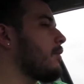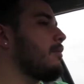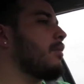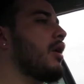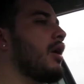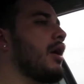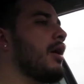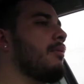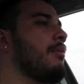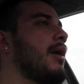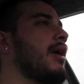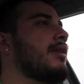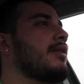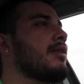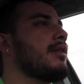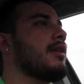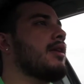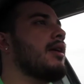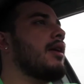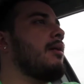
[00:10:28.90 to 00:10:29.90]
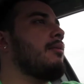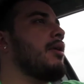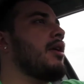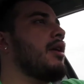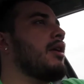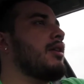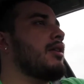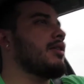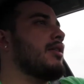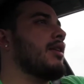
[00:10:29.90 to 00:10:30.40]
But basically, I
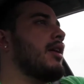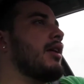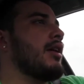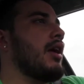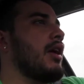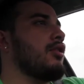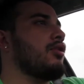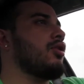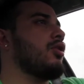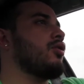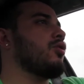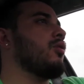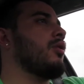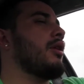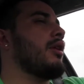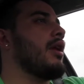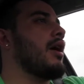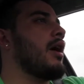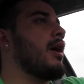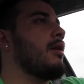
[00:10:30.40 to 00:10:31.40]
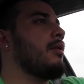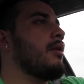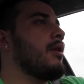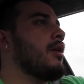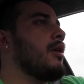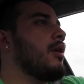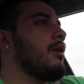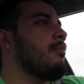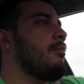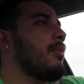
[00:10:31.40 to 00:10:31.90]
mean, he's just saying, yeah, turn 29,
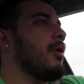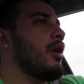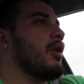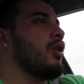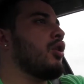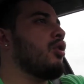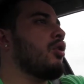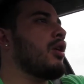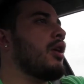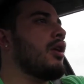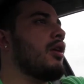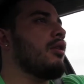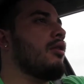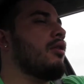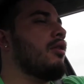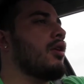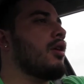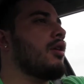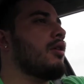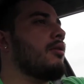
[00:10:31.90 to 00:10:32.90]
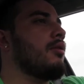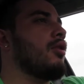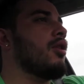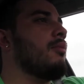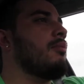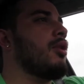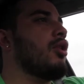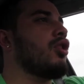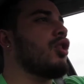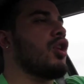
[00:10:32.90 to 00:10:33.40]
but you
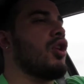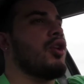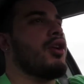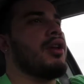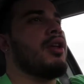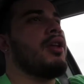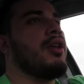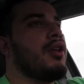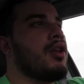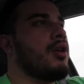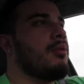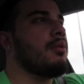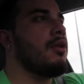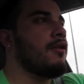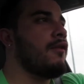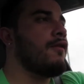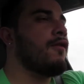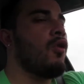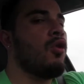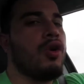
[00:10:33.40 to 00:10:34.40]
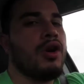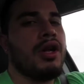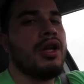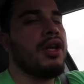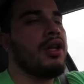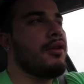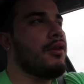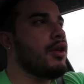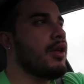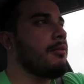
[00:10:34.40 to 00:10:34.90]
could be 30, you could be 40, you
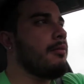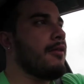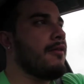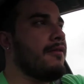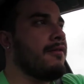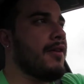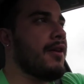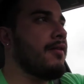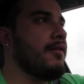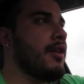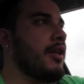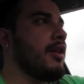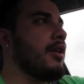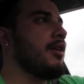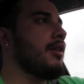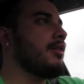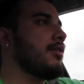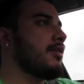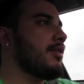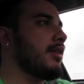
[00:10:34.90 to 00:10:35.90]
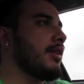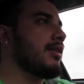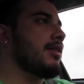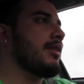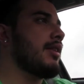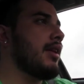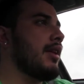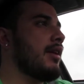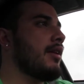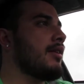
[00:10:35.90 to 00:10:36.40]
could be 50,
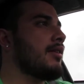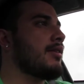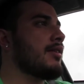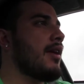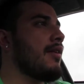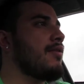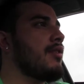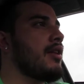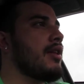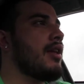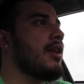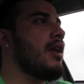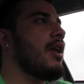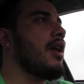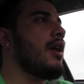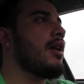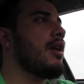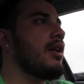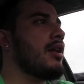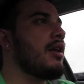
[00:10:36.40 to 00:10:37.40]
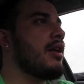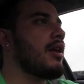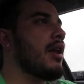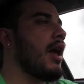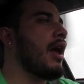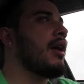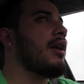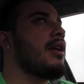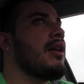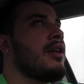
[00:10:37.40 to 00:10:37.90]
60, 70, 80, 90.
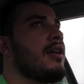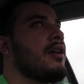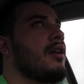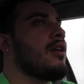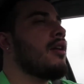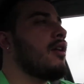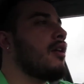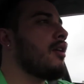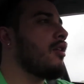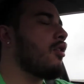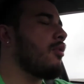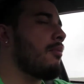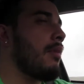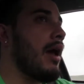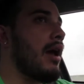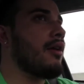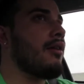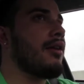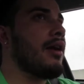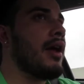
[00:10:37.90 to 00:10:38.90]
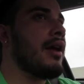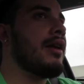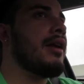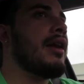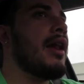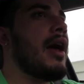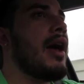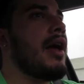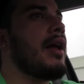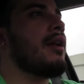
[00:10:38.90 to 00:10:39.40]
It don't matter.
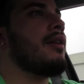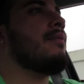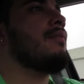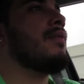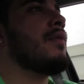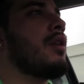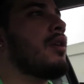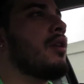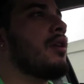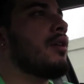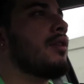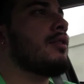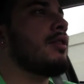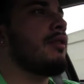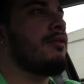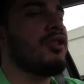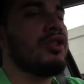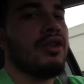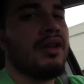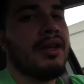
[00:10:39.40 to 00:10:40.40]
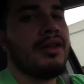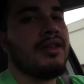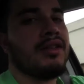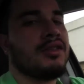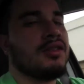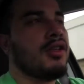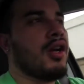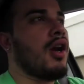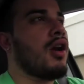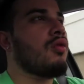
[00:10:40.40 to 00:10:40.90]
99. It's never too late to
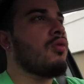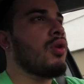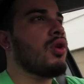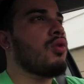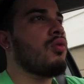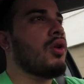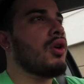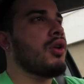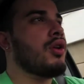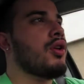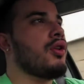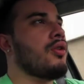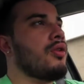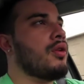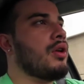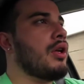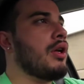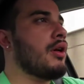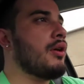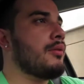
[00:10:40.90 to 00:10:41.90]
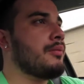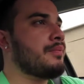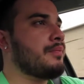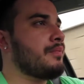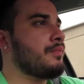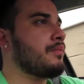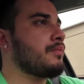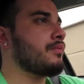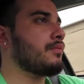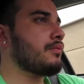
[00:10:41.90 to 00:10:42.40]
start what you want to do, you
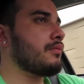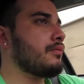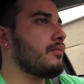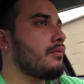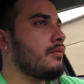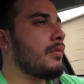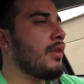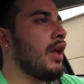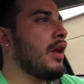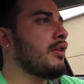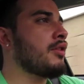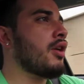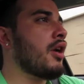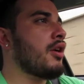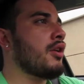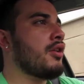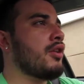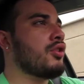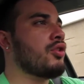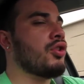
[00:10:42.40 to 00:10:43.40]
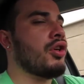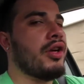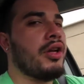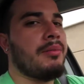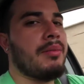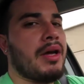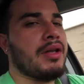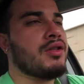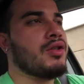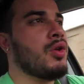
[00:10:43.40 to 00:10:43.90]
know? I started this journey
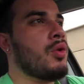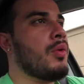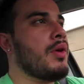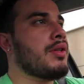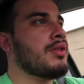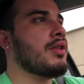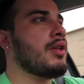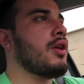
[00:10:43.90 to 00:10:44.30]
about 2 weeks